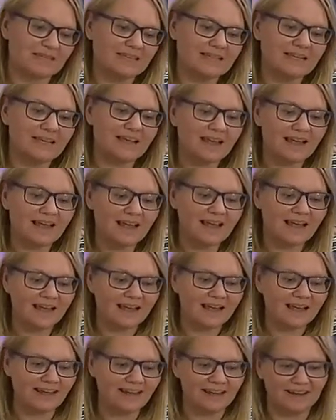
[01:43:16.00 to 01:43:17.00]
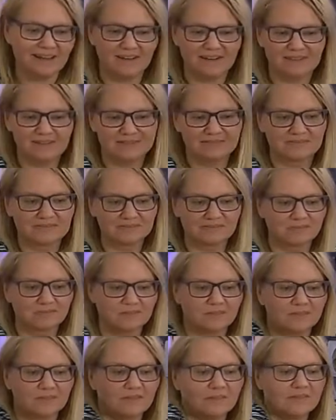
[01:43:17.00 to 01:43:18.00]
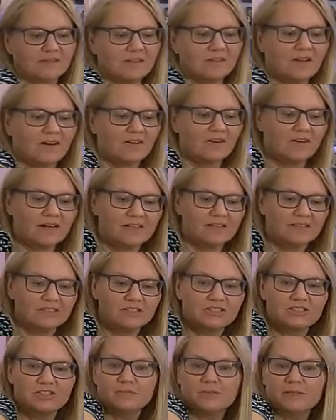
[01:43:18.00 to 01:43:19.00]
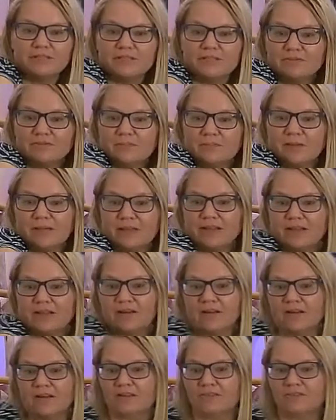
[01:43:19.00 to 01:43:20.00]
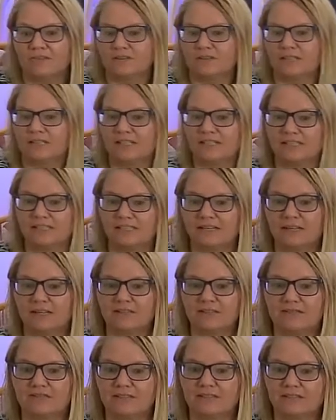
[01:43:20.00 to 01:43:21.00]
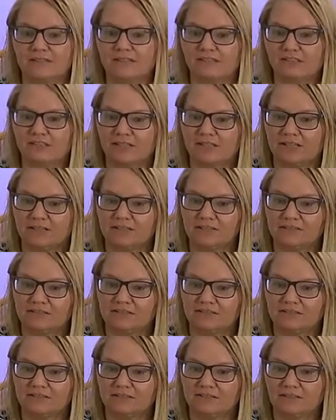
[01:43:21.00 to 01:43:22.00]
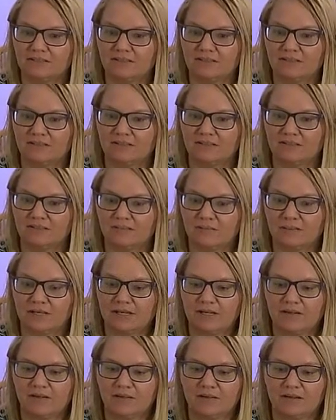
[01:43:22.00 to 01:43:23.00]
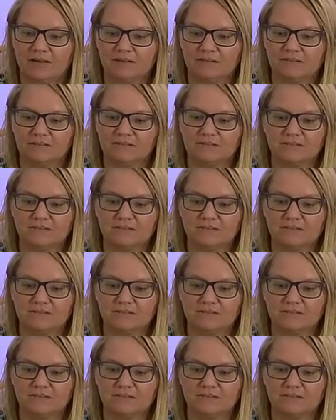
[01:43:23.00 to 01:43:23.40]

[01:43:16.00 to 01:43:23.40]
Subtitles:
Yay! Alright, should we give a pink card for Destiny for this shit? Pink card.